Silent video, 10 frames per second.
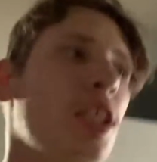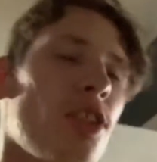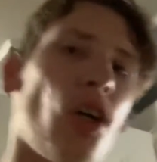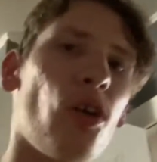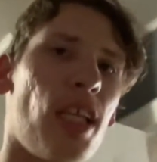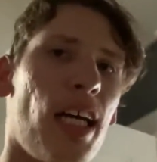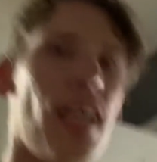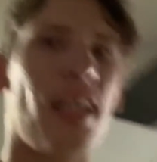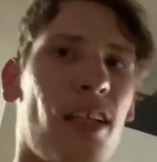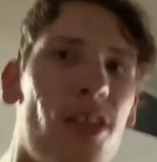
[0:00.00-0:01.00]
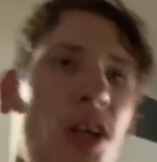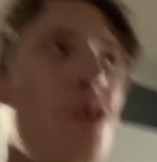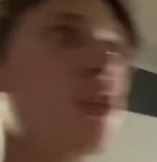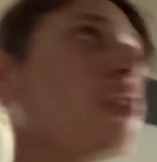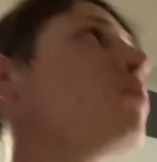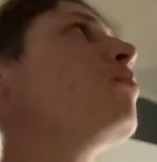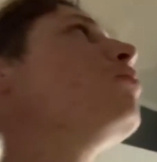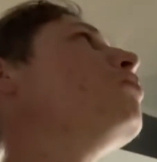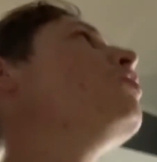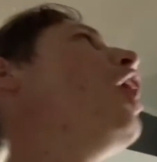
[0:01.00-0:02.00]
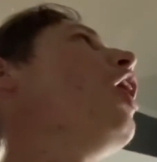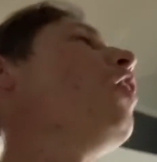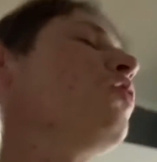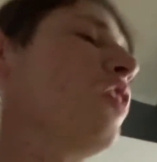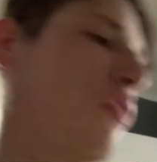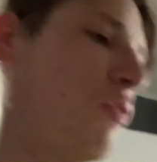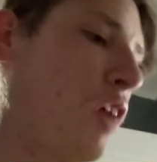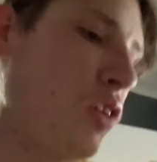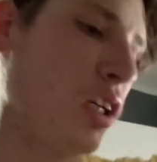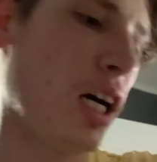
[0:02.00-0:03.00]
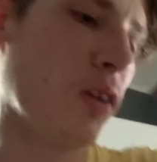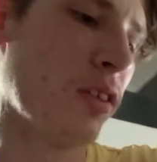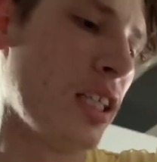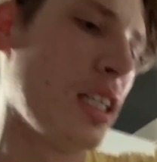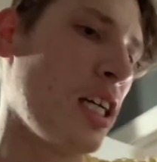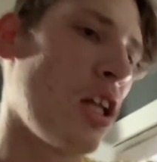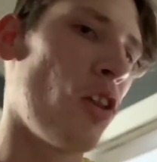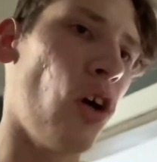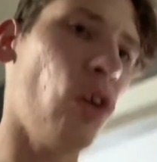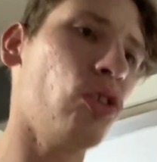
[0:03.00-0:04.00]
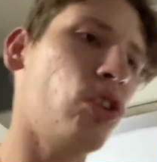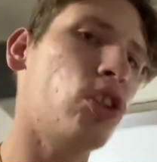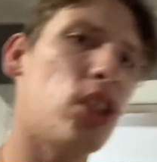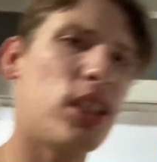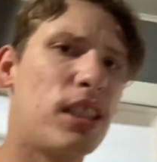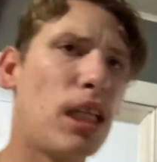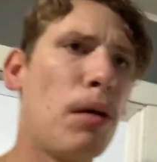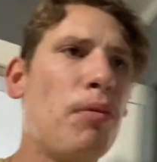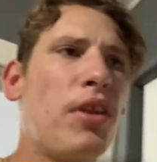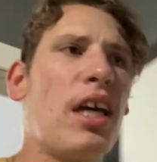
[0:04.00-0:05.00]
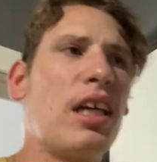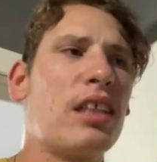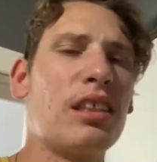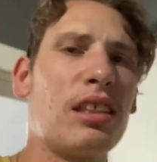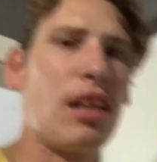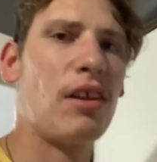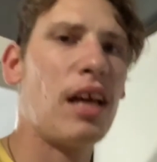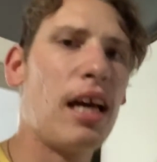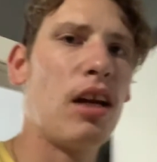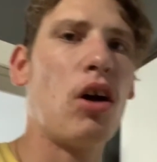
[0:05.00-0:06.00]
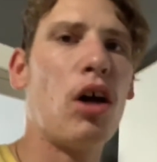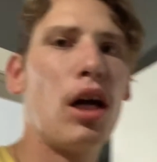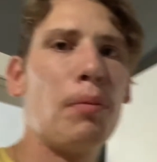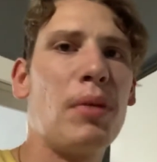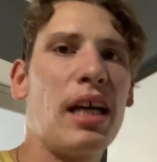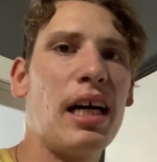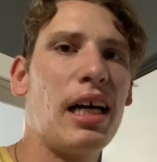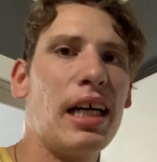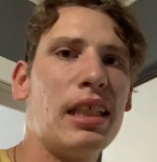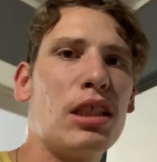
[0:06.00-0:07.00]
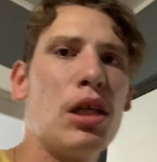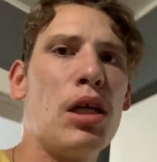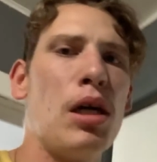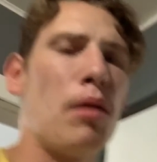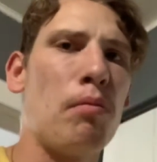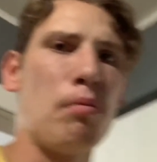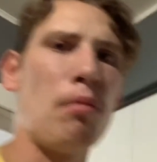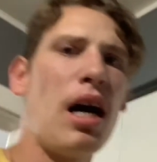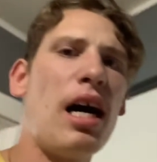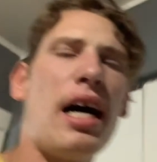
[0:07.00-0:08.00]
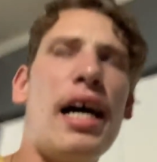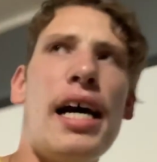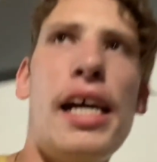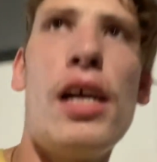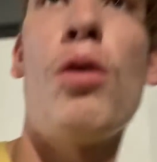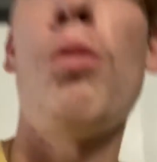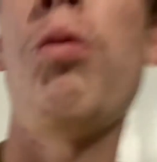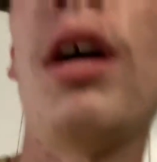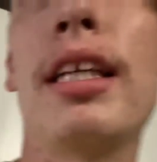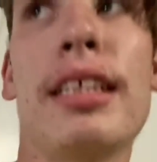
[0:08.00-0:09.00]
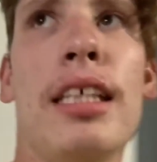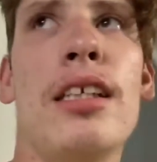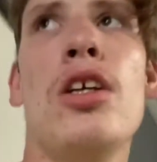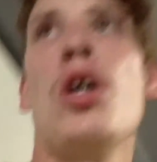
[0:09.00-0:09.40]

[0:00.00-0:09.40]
So yeah, hold the phone up. Those are just some things that are behind my, what is it?